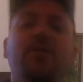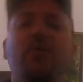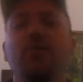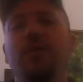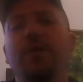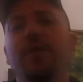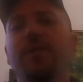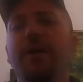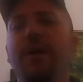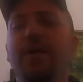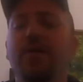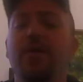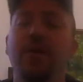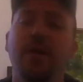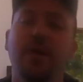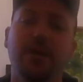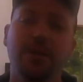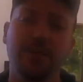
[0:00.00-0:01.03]
talk about
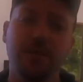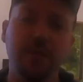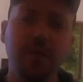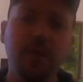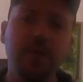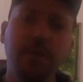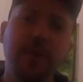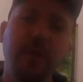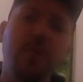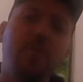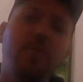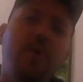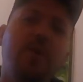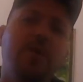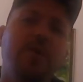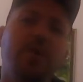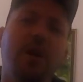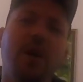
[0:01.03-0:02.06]
the Filipino
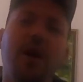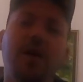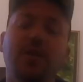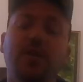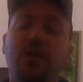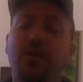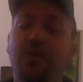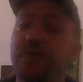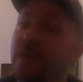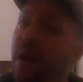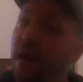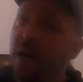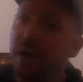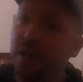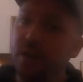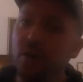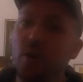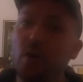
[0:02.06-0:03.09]
martial art of
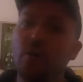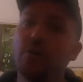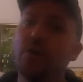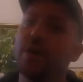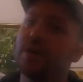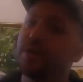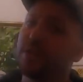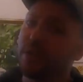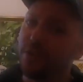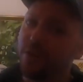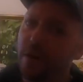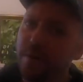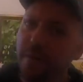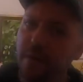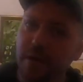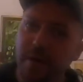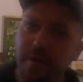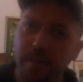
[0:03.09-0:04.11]
Kali or
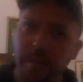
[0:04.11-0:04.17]
Eskrima.